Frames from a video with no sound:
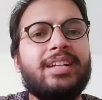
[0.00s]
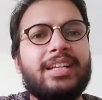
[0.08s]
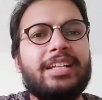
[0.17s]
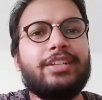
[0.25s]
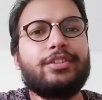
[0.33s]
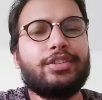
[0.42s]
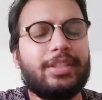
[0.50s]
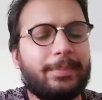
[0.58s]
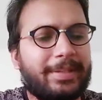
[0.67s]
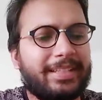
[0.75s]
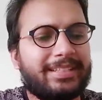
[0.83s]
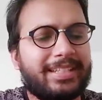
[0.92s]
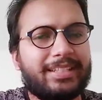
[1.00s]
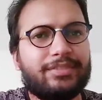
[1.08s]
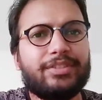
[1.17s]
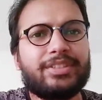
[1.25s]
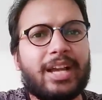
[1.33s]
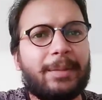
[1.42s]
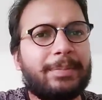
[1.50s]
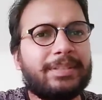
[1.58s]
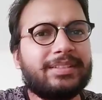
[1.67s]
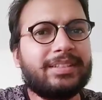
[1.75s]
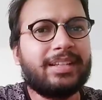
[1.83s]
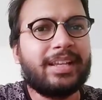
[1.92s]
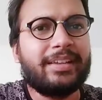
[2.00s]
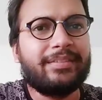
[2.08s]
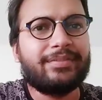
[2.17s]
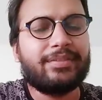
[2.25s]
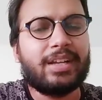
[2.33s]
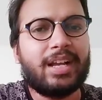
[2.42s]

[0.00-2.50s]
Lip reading: So there are many things which happens in life,